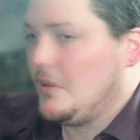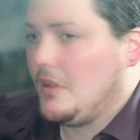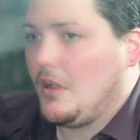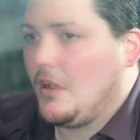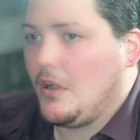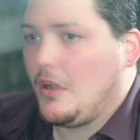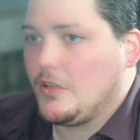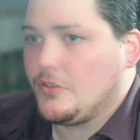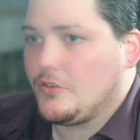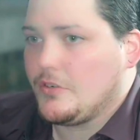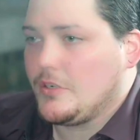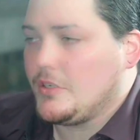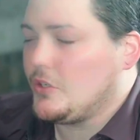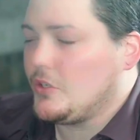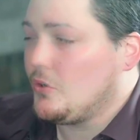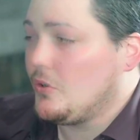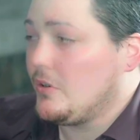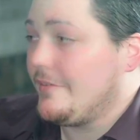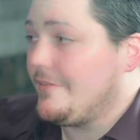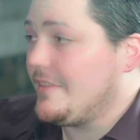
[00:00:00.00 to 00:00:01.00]
Hundreds
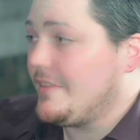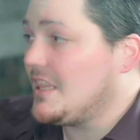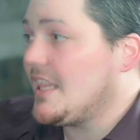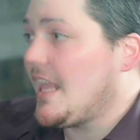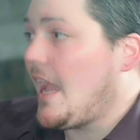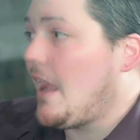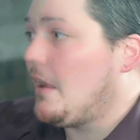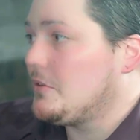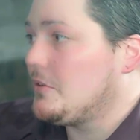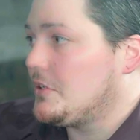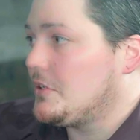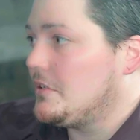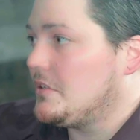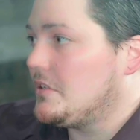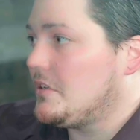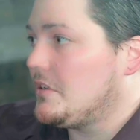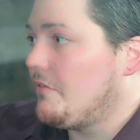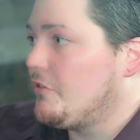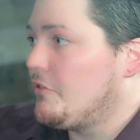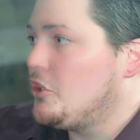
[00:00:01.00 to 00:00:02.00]
or even
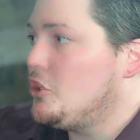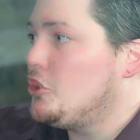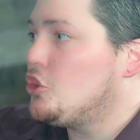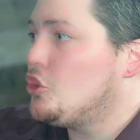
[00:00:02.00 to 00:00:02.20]
thousands of the